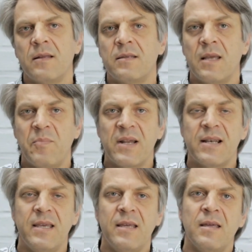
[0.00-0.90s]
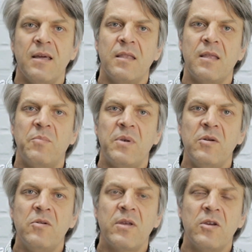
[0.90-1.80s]
Typically, the
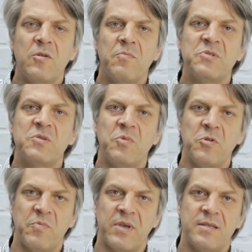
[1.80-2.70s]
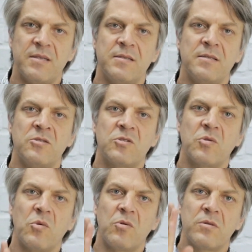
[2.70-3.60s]
BlueCube spool piece is
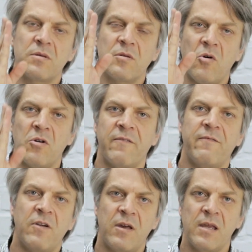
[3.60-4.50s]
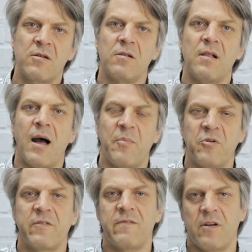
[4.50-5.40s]
installed on a vertical
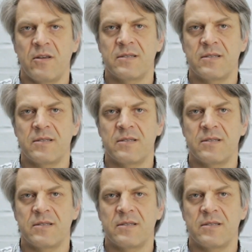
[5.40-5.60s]
upward flowing